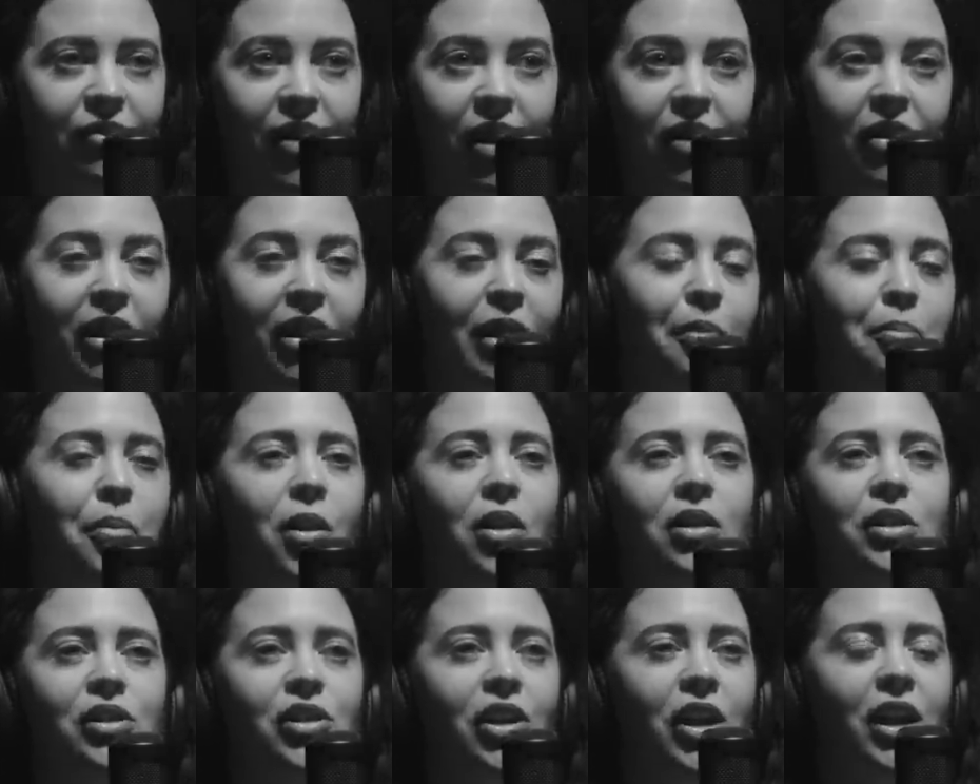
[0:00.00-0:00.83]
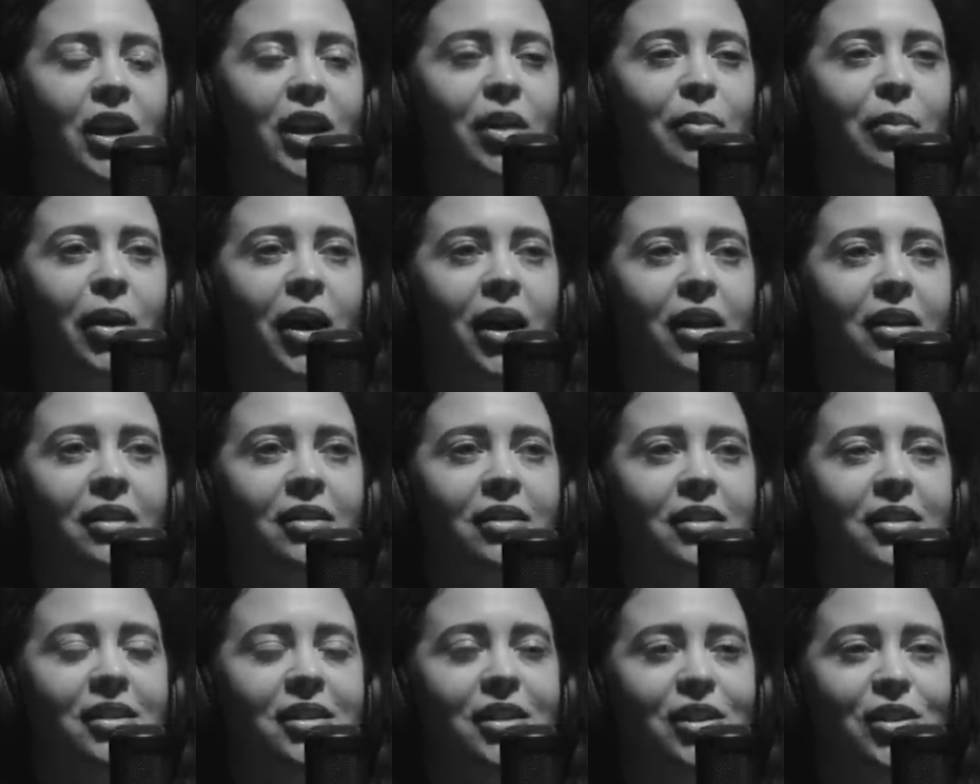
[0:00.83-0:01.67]
very apologetic about
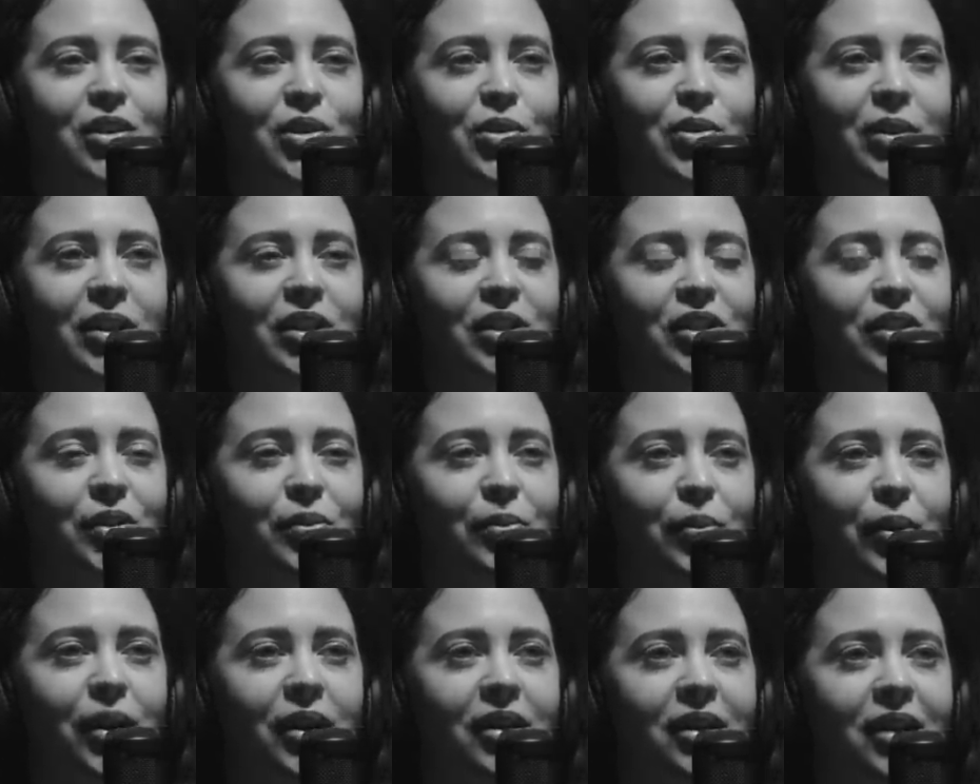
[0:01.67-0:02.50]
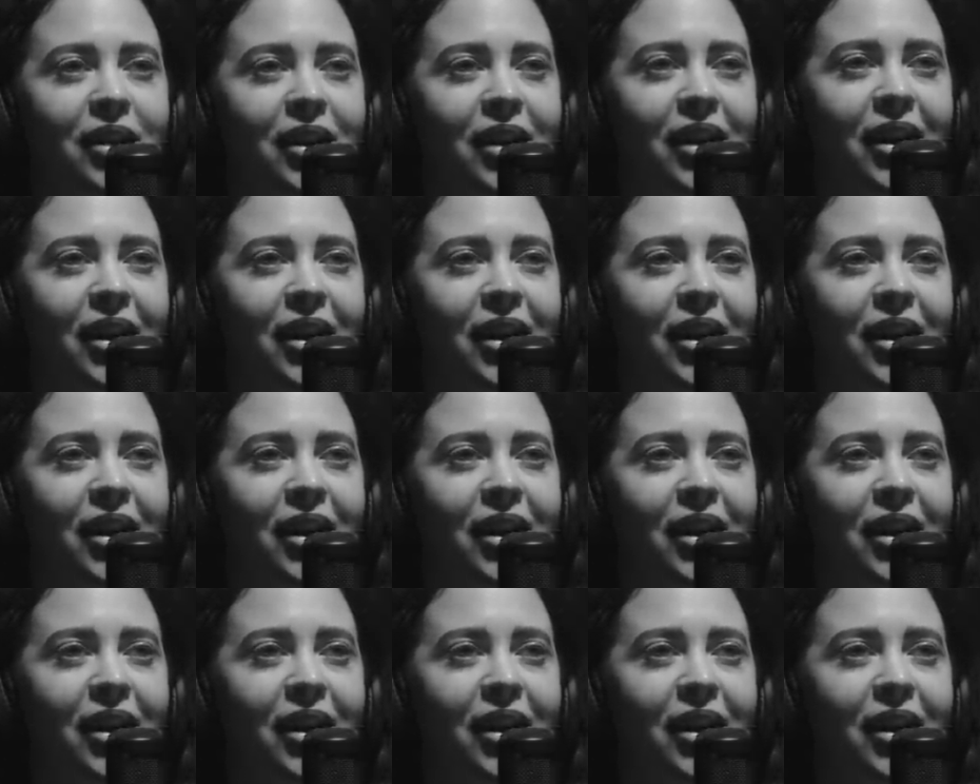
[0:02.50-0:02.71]
the situation but